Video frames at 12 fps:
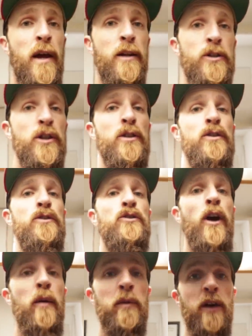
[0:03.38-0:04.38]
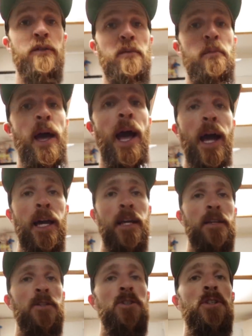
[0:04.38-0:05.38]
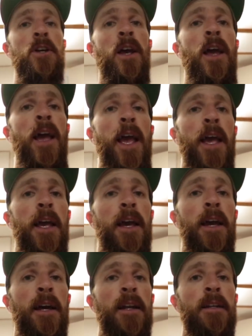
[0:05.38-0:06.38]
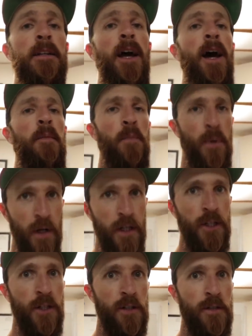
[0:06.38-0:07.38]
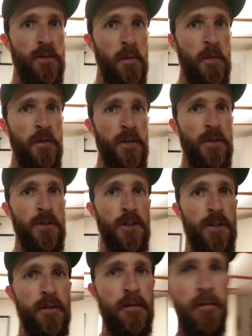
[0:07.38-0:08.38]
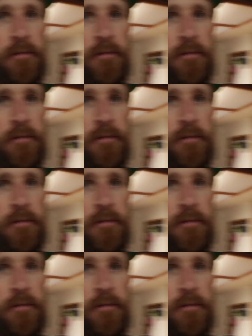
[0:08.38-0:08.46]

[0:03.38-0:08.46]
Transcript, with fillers: man just dropped off a package and I'm pretty sure it's from the future.